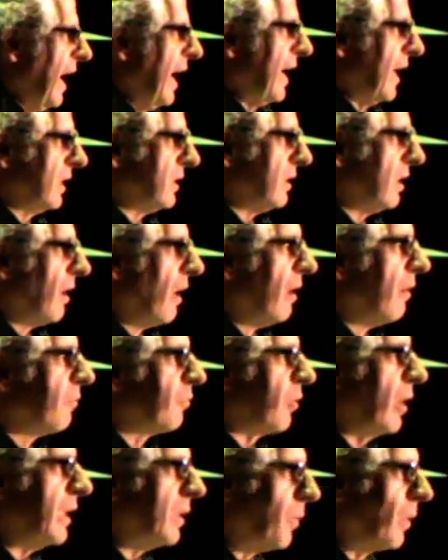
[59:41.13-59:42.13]
And
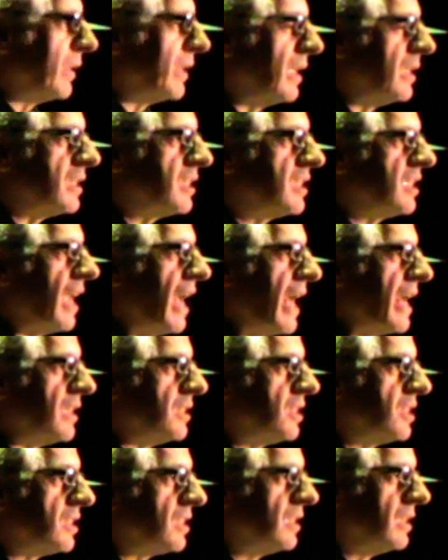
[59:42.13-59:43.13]
for anyone that
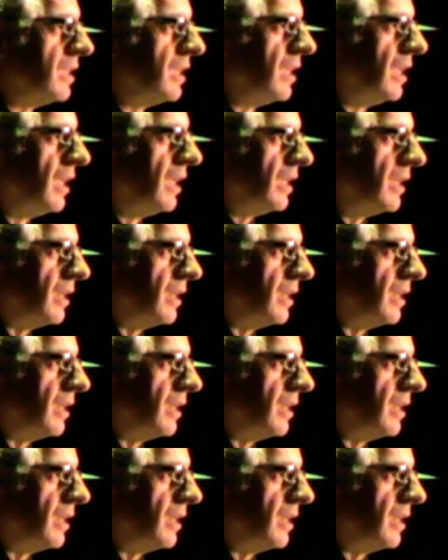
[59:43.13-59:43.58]
says